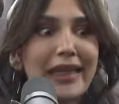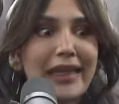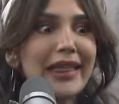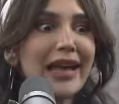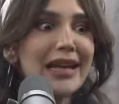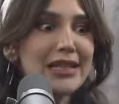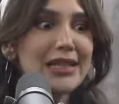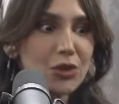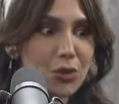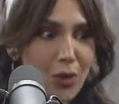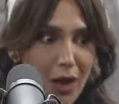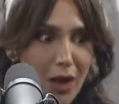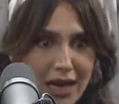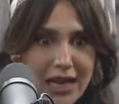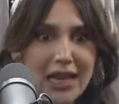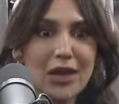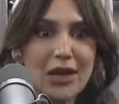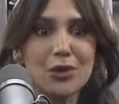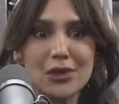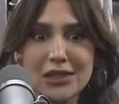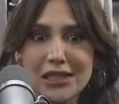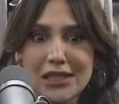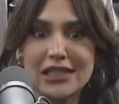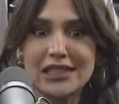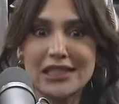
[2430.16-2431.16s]
And that's why he
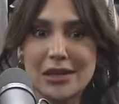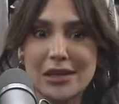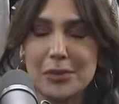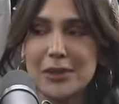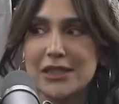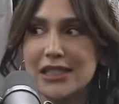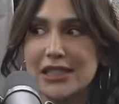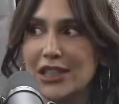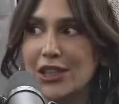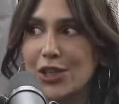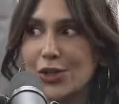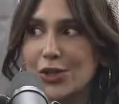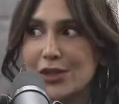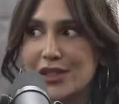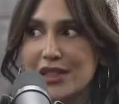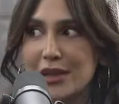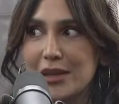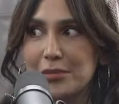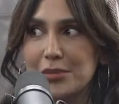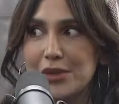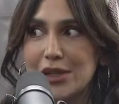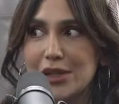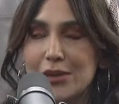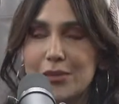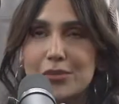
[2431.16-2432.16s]
was exhibiting those
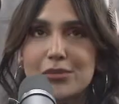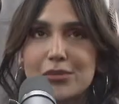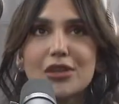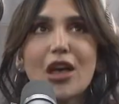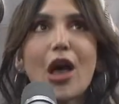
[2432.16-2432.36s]
symptoms.